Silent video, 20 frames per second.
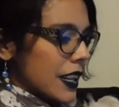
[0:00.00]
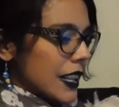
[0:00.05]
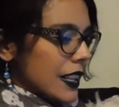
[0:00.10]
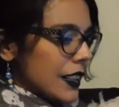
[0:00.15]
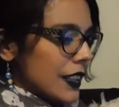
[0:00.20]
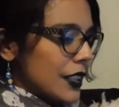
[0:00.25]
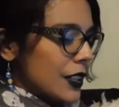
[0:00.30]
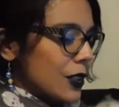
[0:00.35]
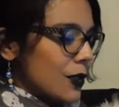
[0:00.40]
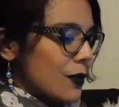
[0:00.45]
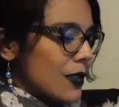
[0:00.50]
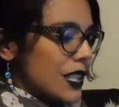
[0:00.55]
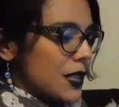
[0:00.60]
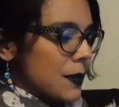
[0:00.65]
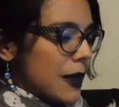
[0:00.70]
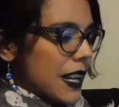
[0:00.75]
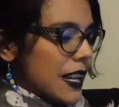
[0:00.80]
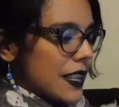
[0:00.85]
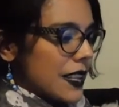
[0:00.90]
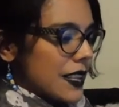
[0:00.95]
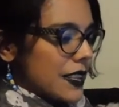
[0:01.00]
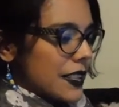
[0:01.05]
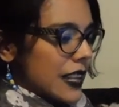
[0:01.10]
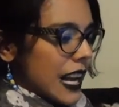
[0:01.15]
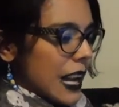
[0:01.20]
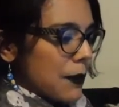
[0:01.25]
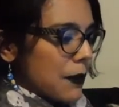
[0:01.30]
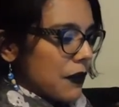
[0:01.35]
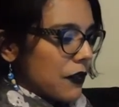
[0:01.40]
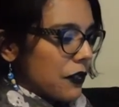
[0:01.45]
Little was made at the
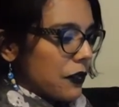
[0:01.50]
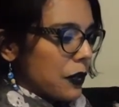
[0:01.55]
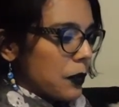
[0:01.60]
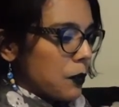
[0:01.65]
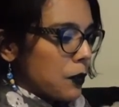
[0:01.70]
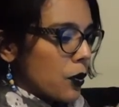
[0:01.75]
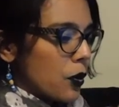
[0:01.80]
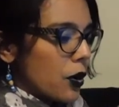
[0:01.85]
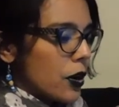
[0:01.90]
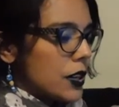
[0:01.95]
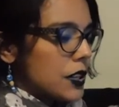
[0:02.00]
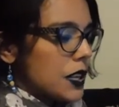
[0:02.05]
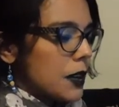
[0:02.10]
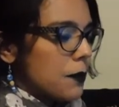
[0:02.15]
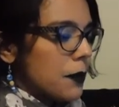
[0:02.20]
time of a report